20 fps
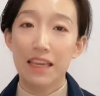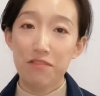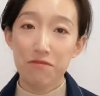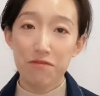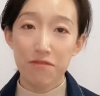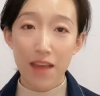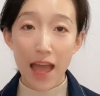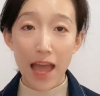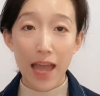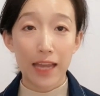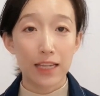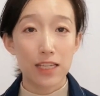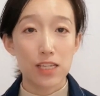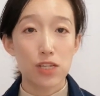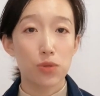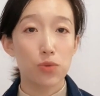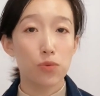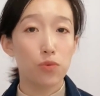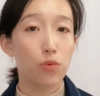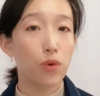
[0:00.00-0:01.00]
In
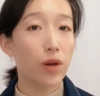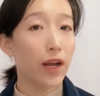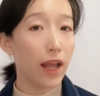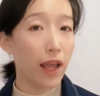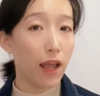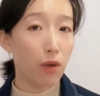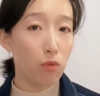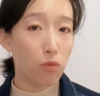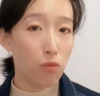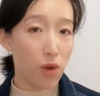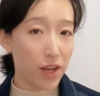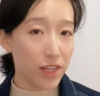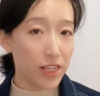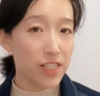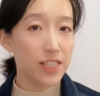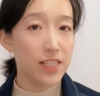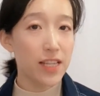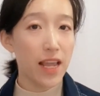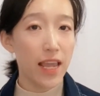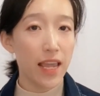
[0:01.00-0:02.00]
fact, what I want
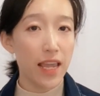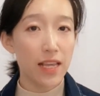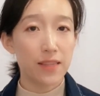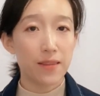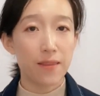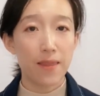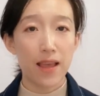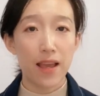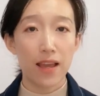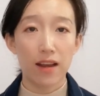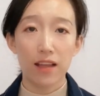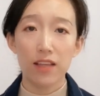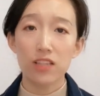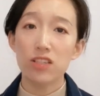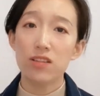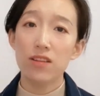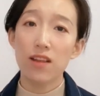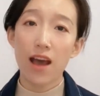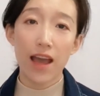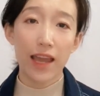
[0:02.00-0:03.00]
to say is that
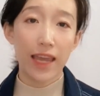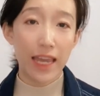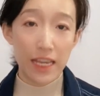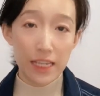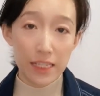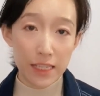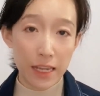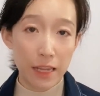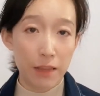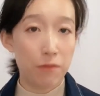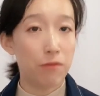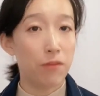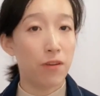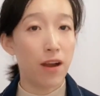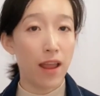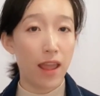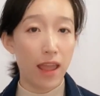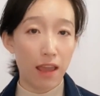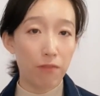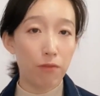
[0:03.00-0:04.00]
it's not easy
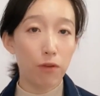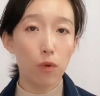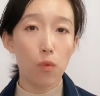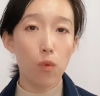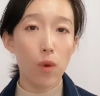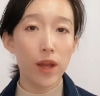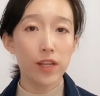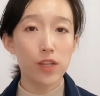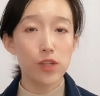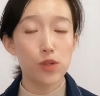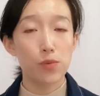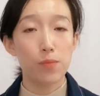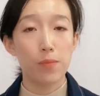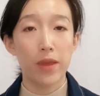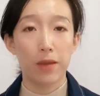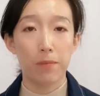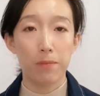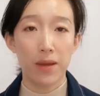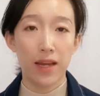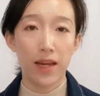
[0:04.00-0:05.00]
for everyone to
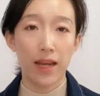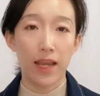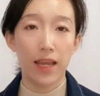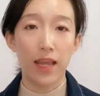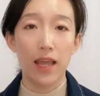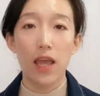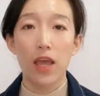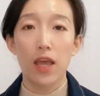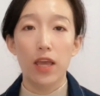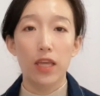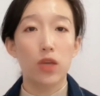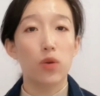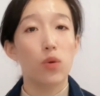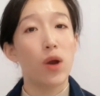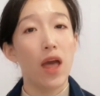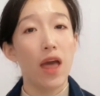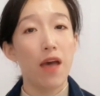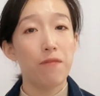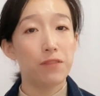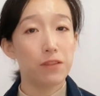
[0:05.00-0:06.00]
make money.
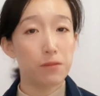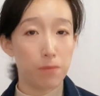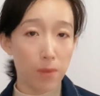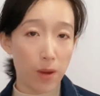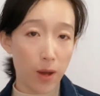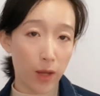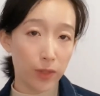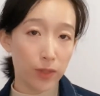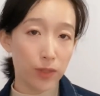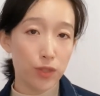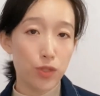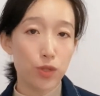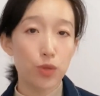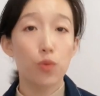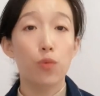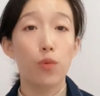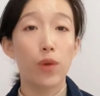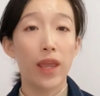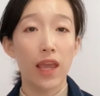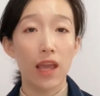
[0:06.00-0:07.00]
You have demand,
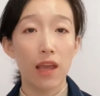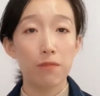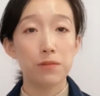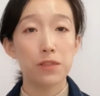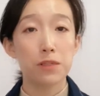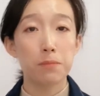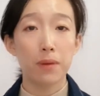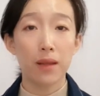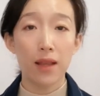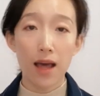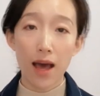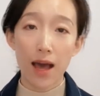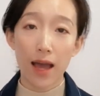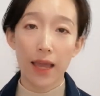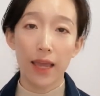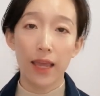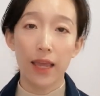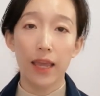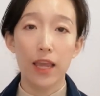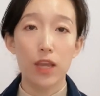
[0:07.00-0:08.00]
we have
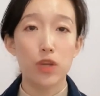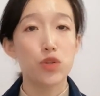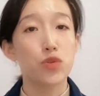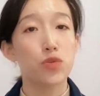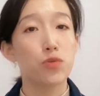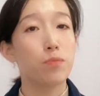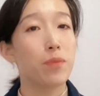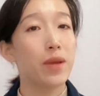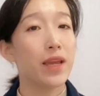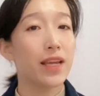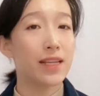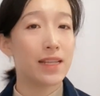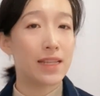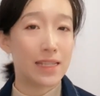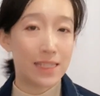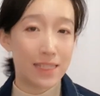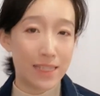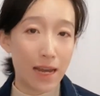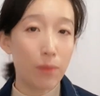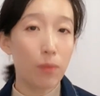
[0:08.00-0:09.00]
supply. It should be a
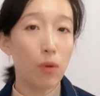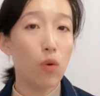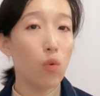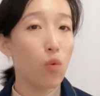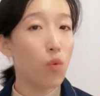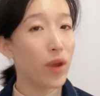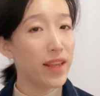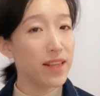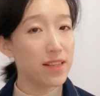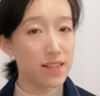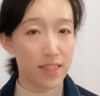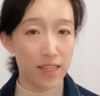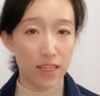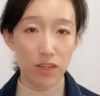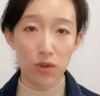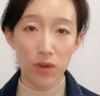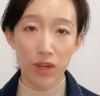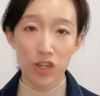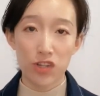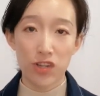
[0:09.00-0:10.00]
double win
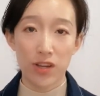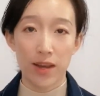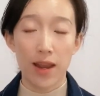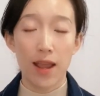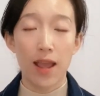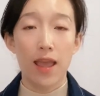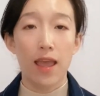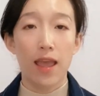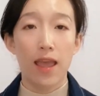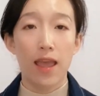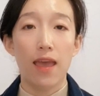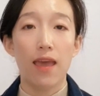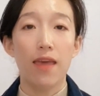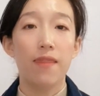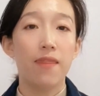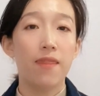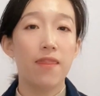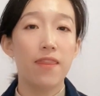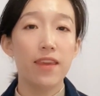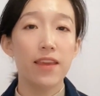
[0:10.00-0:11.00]
situation.
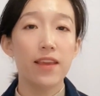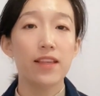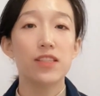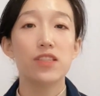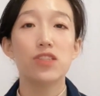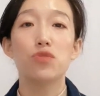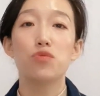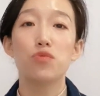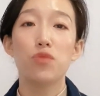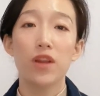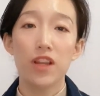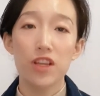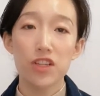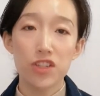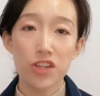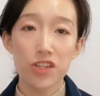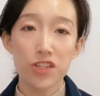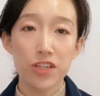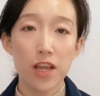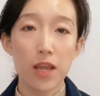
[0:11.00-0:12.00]
And this
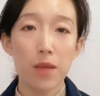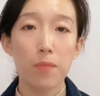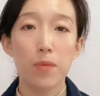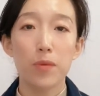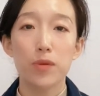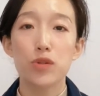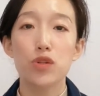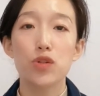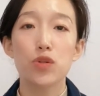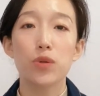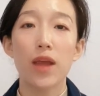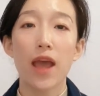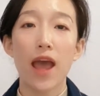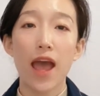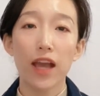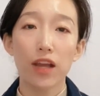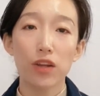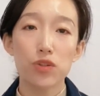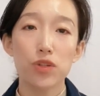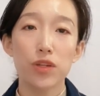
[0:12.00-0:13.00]
relationship should
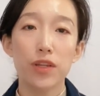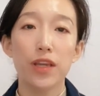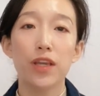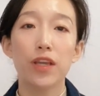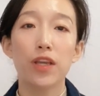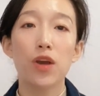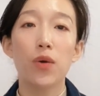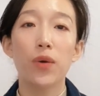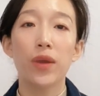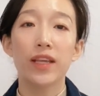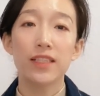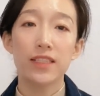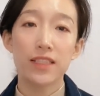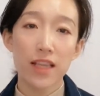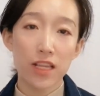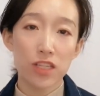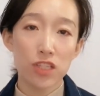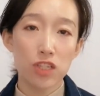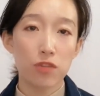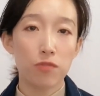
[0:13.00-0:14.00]
actually
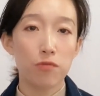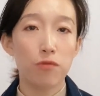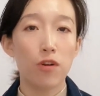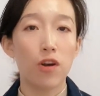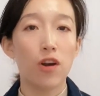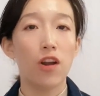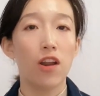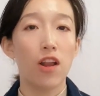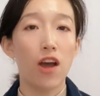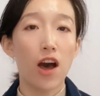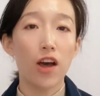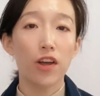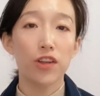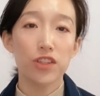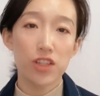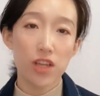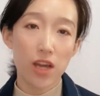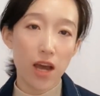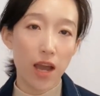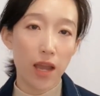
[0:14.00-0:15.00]
coexist for a
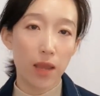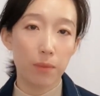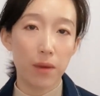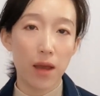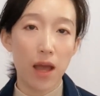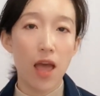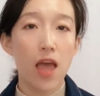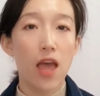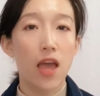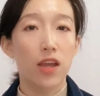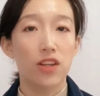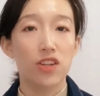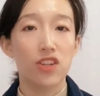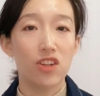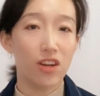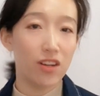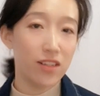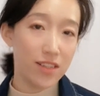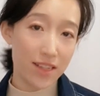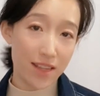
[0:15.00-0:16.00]
long time,
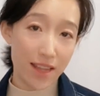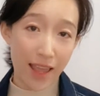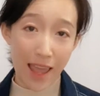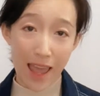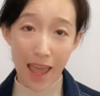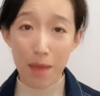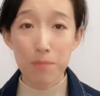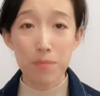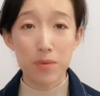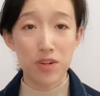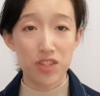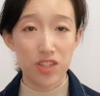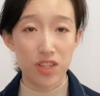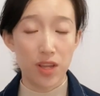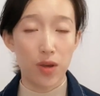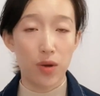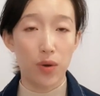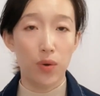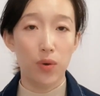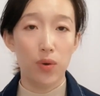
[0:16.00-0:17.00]
not a hammer
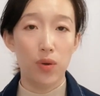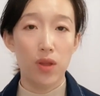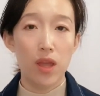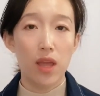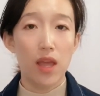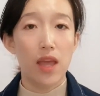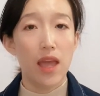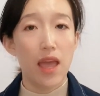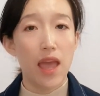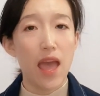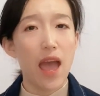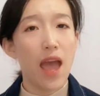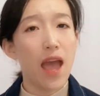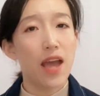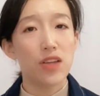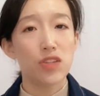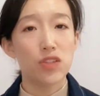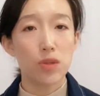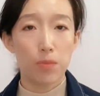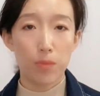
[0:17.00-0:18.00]
sale.
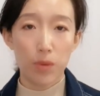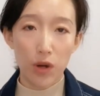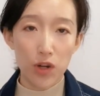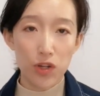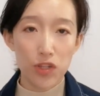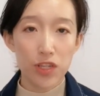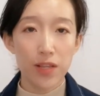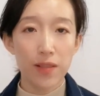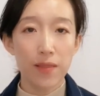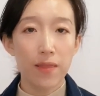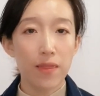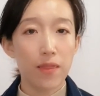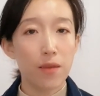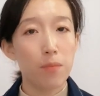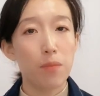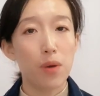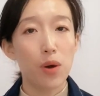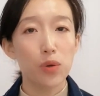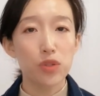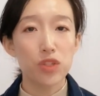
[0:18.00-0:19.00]
As a person,
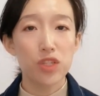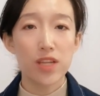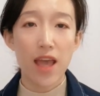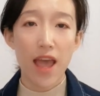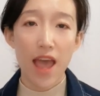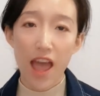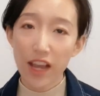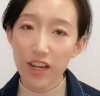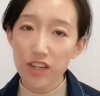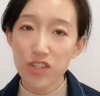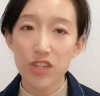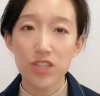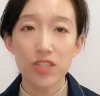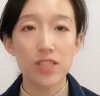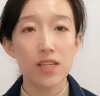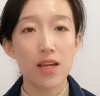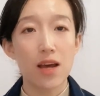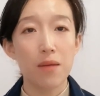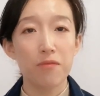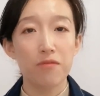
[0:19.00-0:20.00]
the most
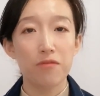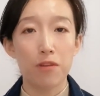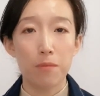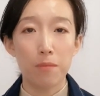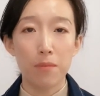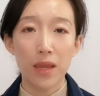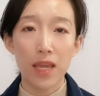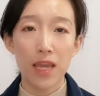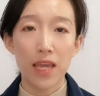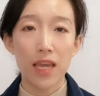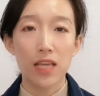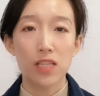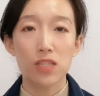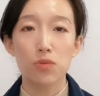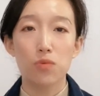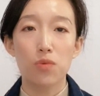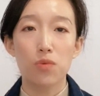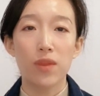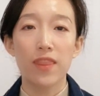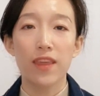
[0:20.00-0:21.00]
anxious time for me
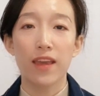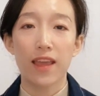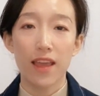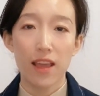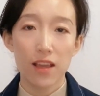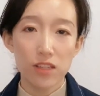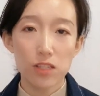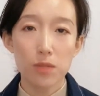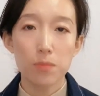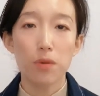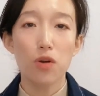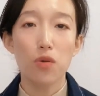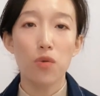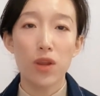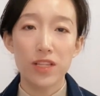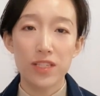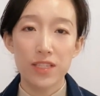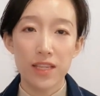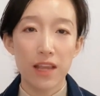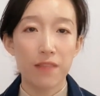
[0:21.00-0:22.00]
is when the customer
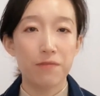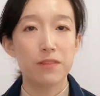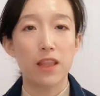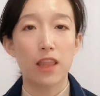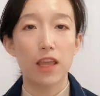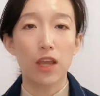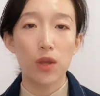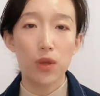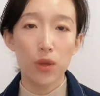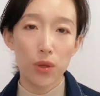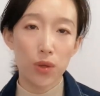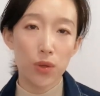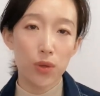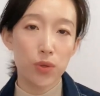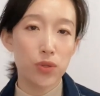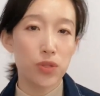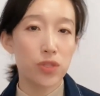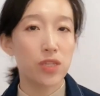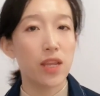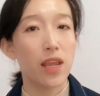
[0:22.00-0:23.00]
receives the
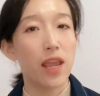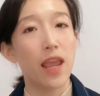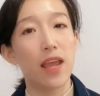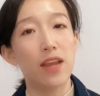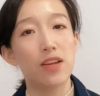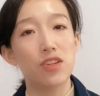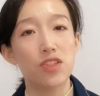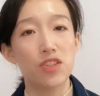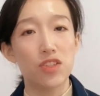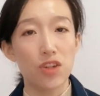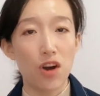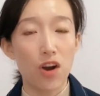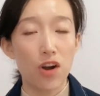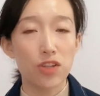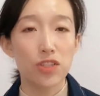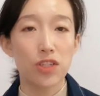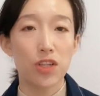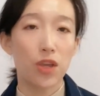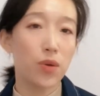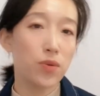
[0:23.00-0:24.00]
goods and
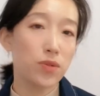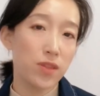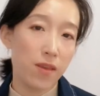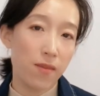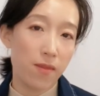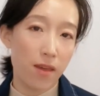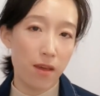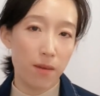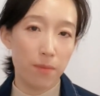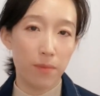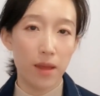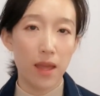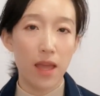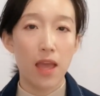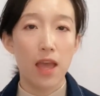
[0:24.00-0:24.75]
starts using them.